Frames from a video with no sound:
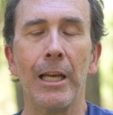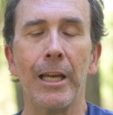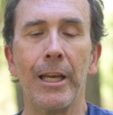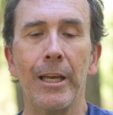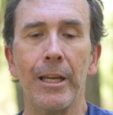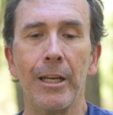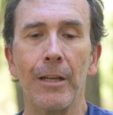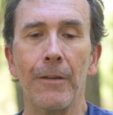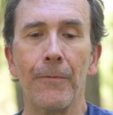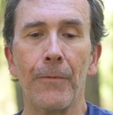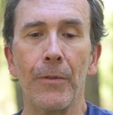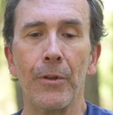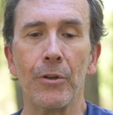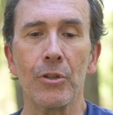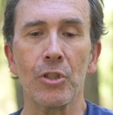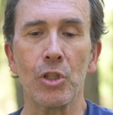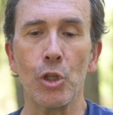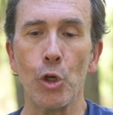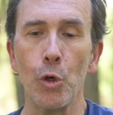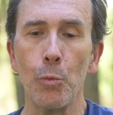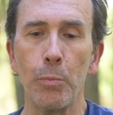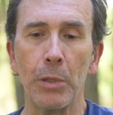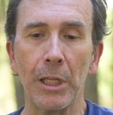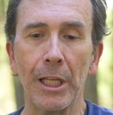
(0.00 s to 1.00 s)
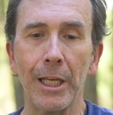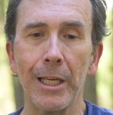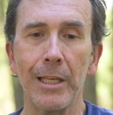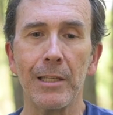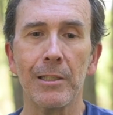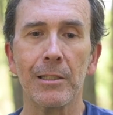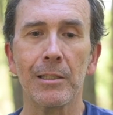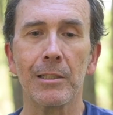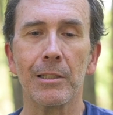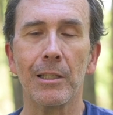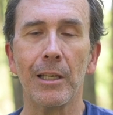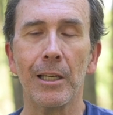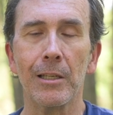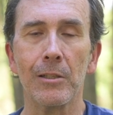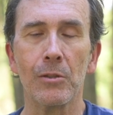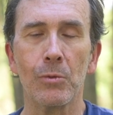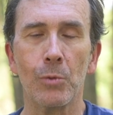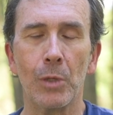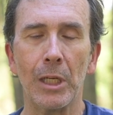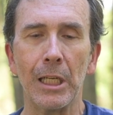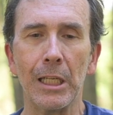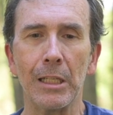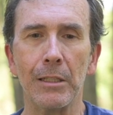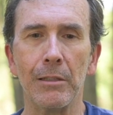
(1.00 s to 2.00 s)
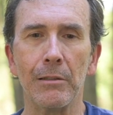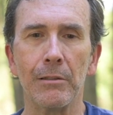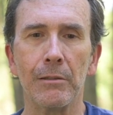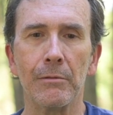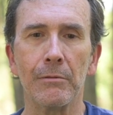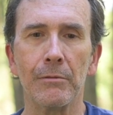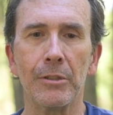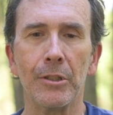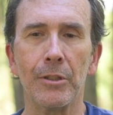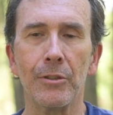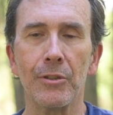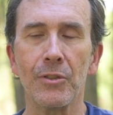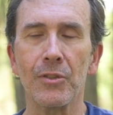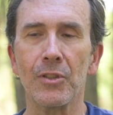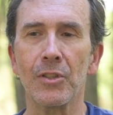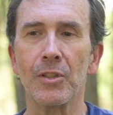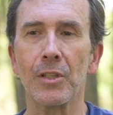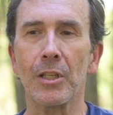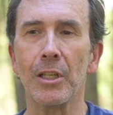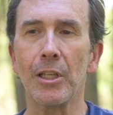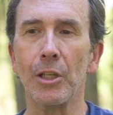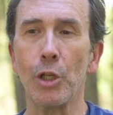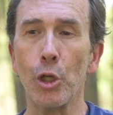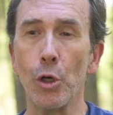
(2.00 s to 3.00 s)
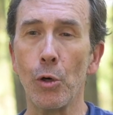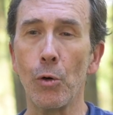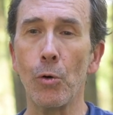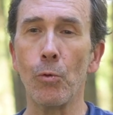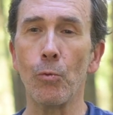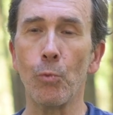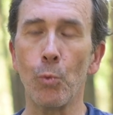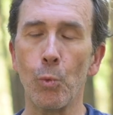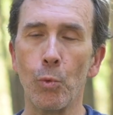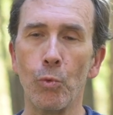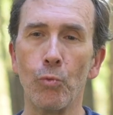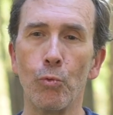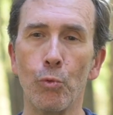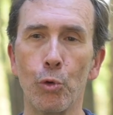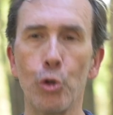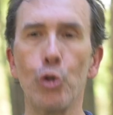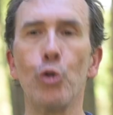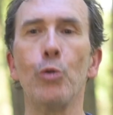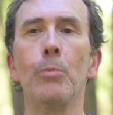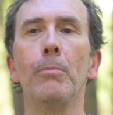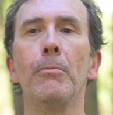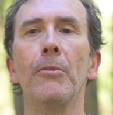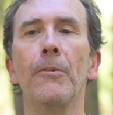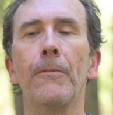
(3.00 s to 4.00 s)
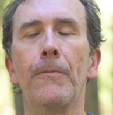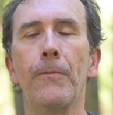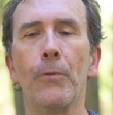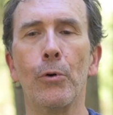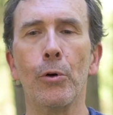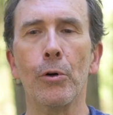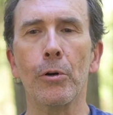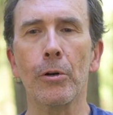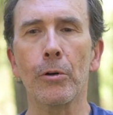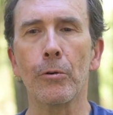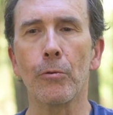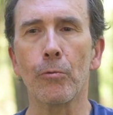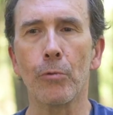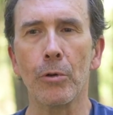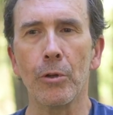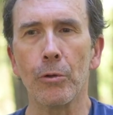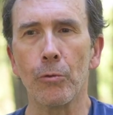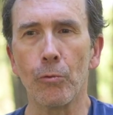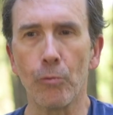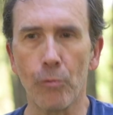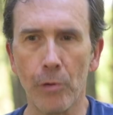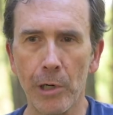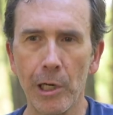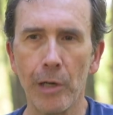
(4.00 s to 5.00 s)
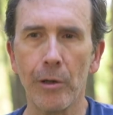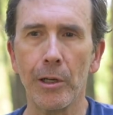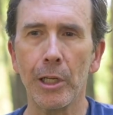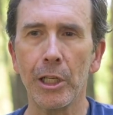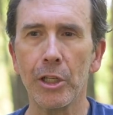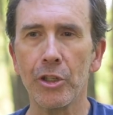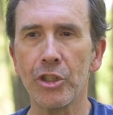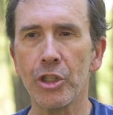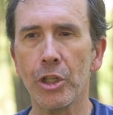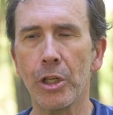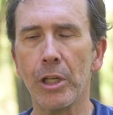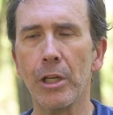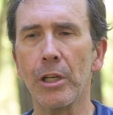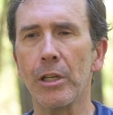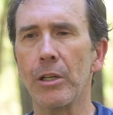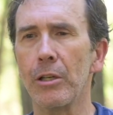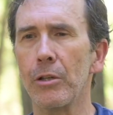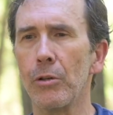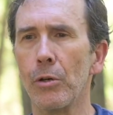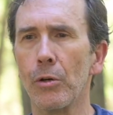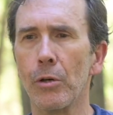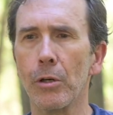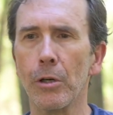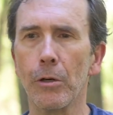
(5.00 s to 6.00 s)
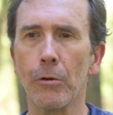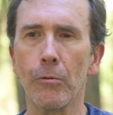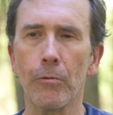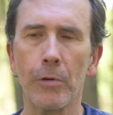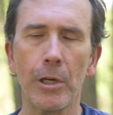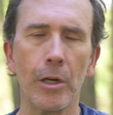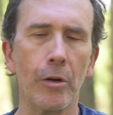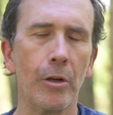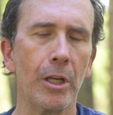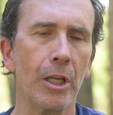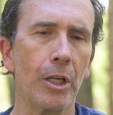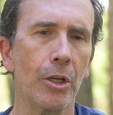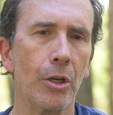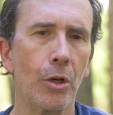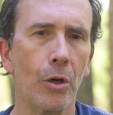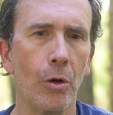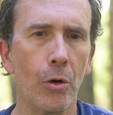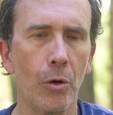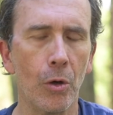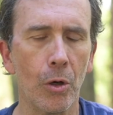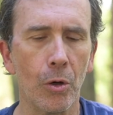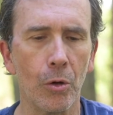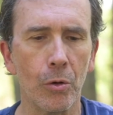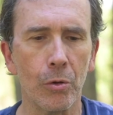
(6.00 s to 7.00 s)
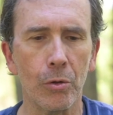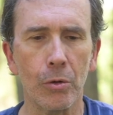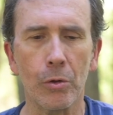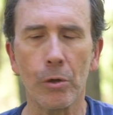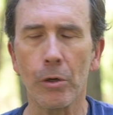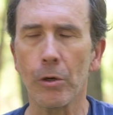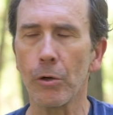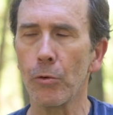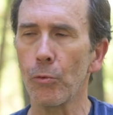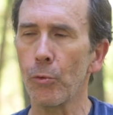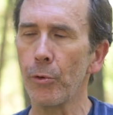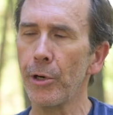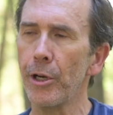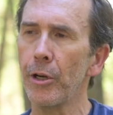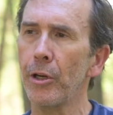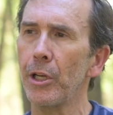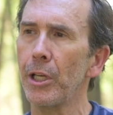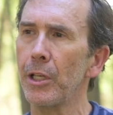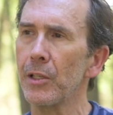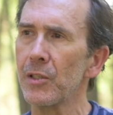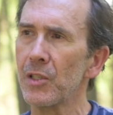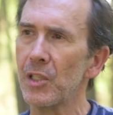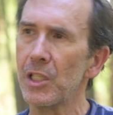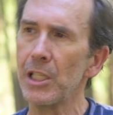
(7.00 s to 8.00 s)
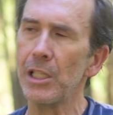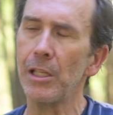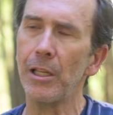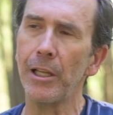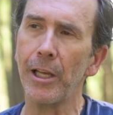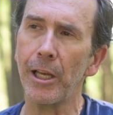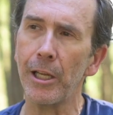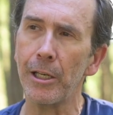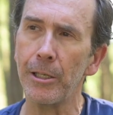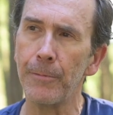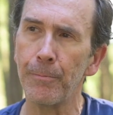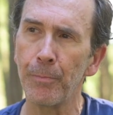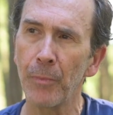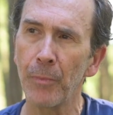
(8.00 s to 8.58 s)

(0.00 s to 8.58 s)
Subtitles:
And if there's no place, guess what? There's no room for rearing Chinook or rearing coho or rearing steelhead.